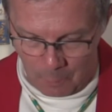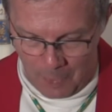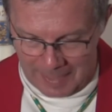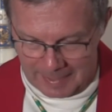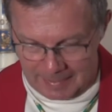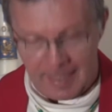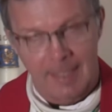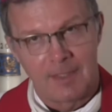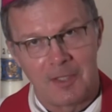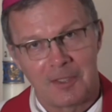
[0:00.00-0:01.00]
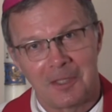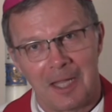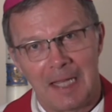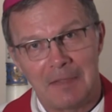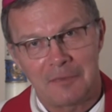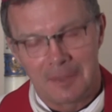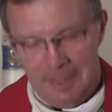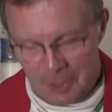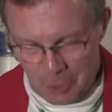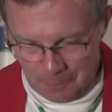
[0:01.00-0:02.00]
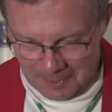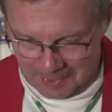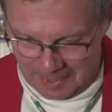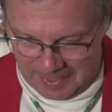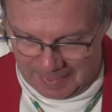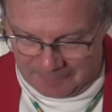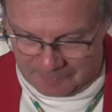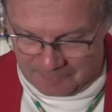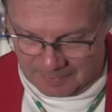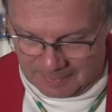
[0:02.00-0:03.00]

recognizes life, human life,